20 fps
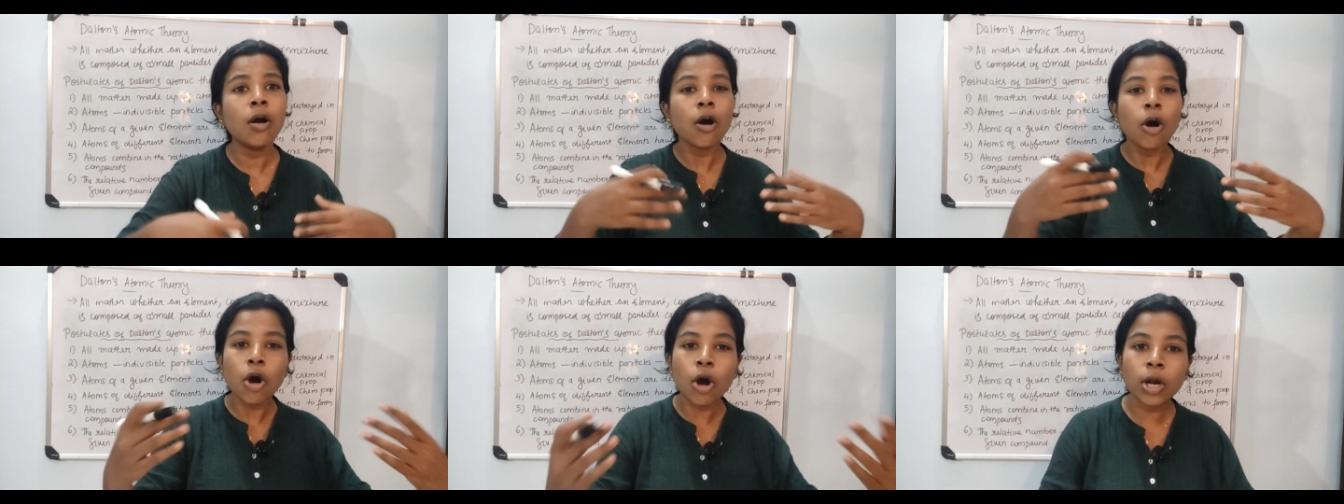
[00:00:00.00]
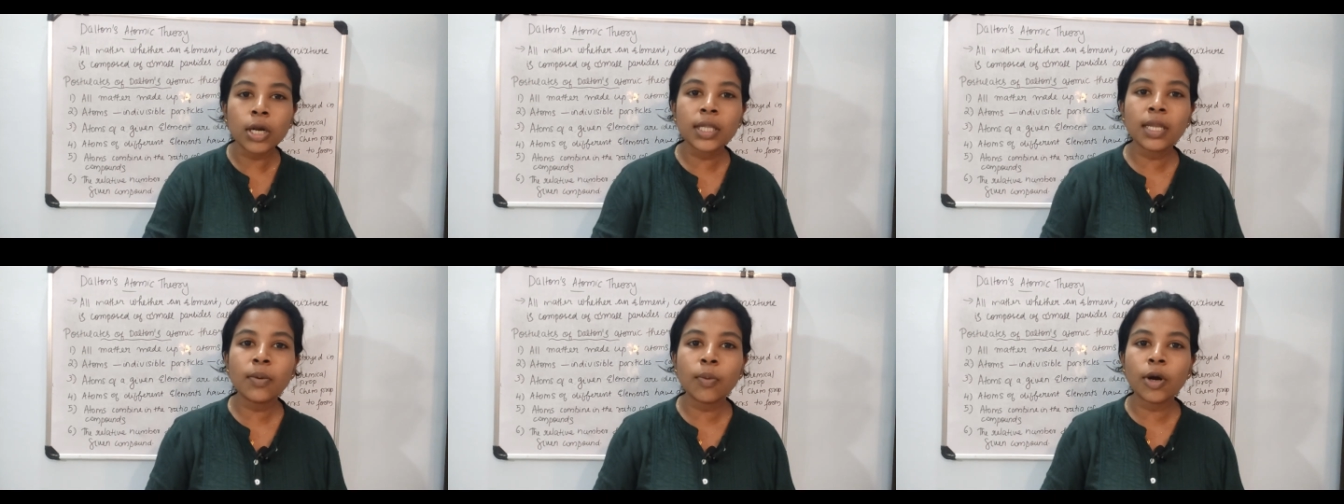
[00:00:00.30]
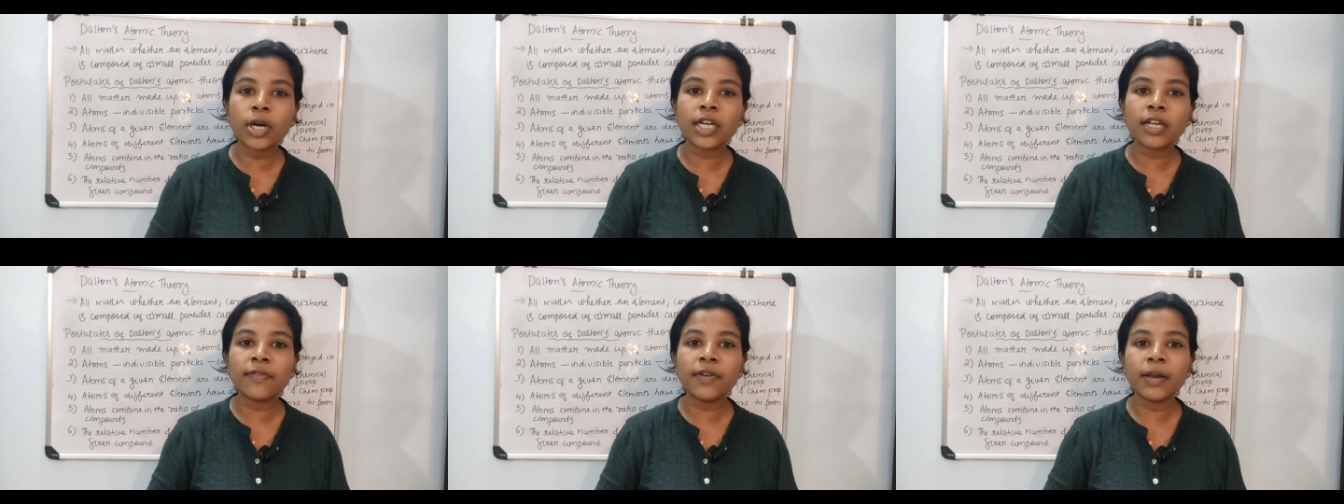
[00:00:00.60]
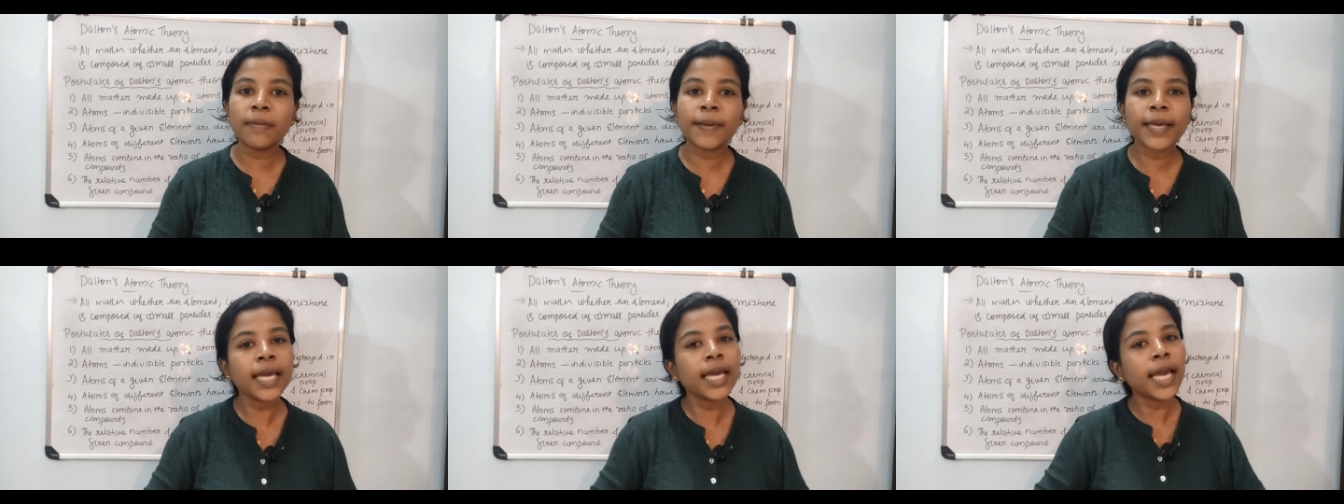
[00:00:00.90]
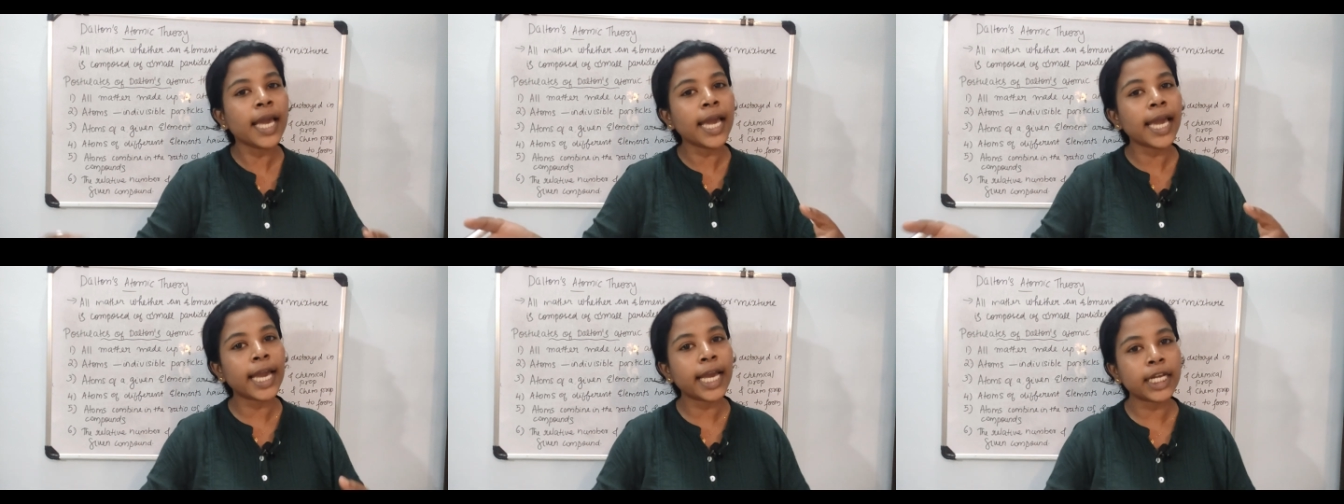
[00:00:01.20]
all the water will
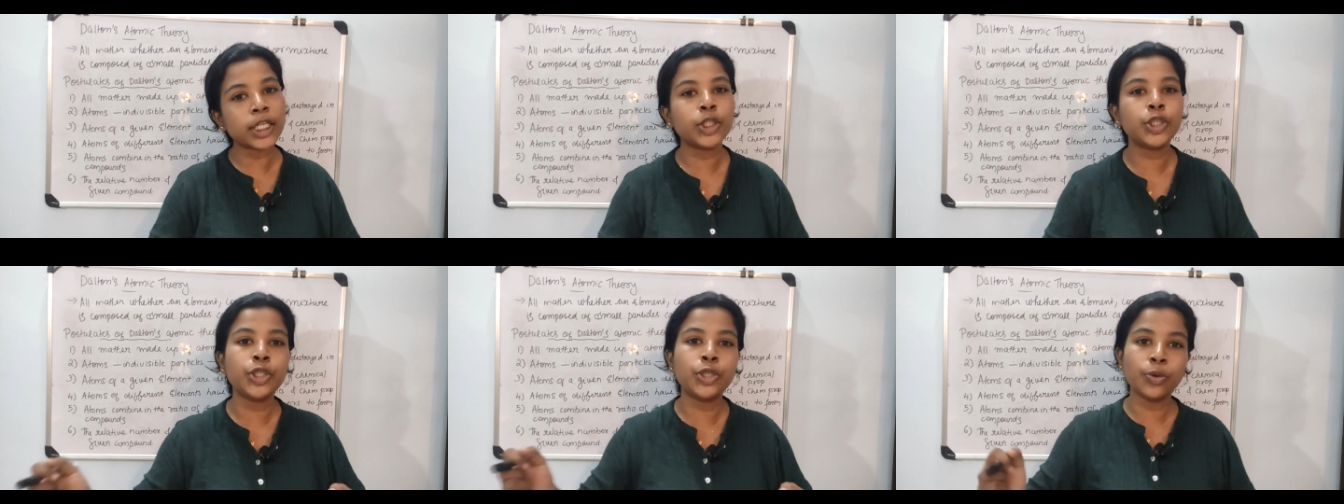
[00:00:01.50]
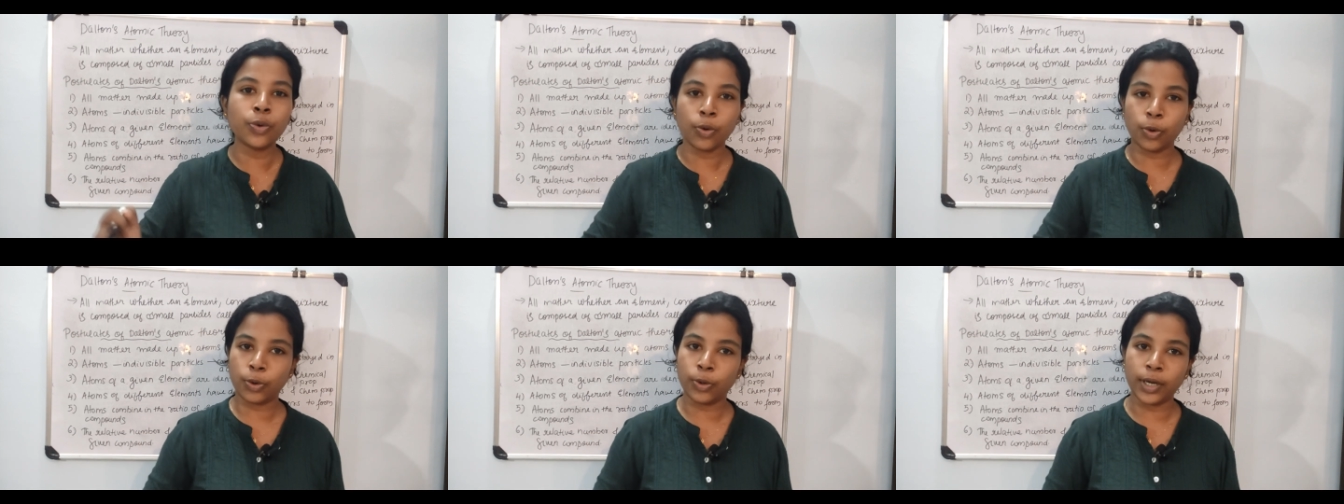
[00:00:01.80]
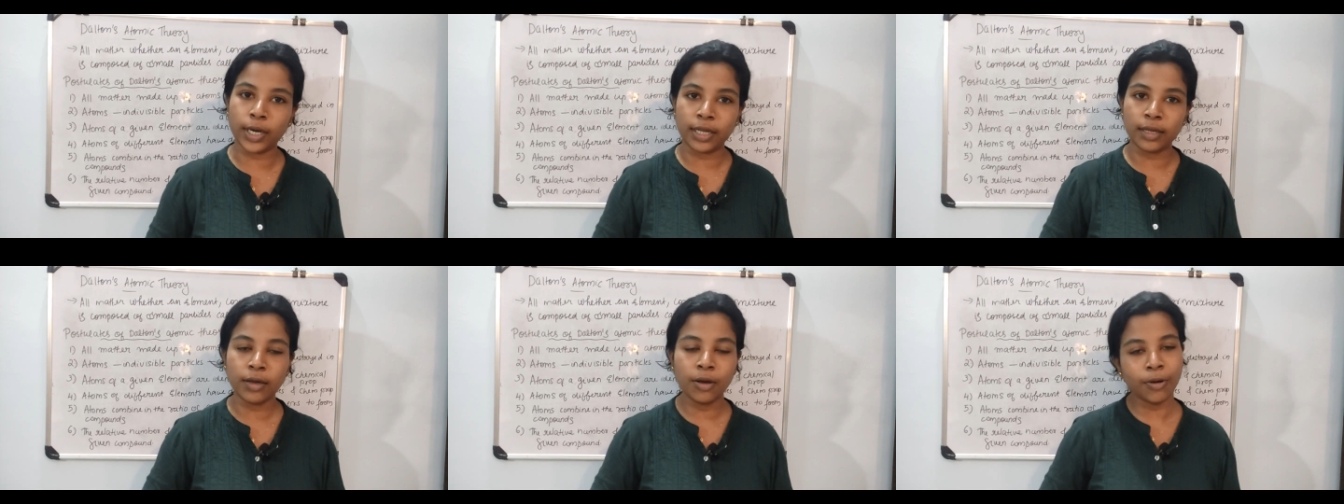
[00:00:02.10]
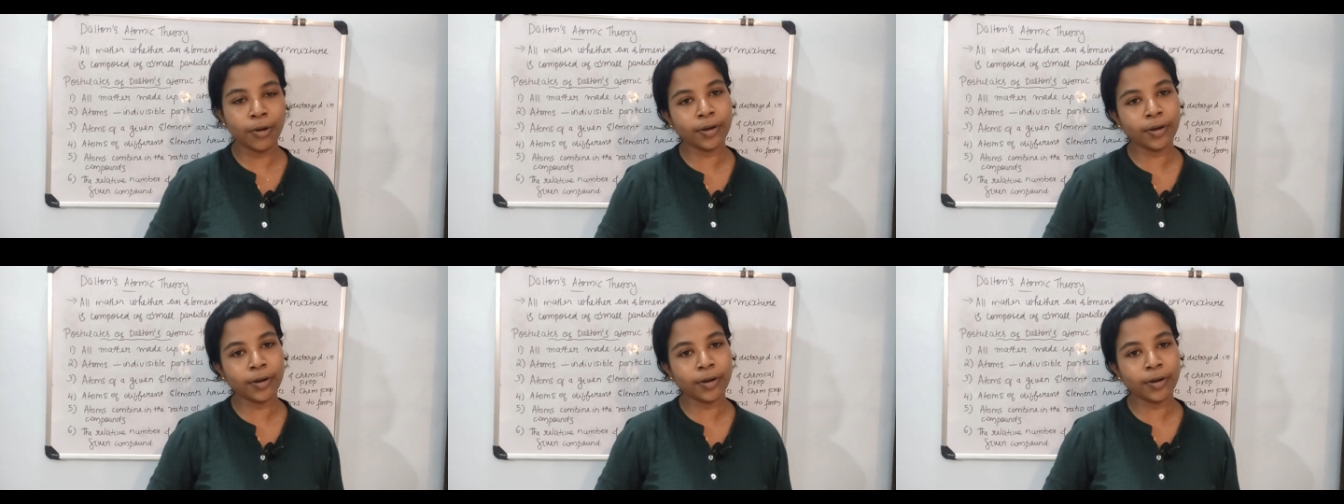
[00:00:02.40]
be H2O only.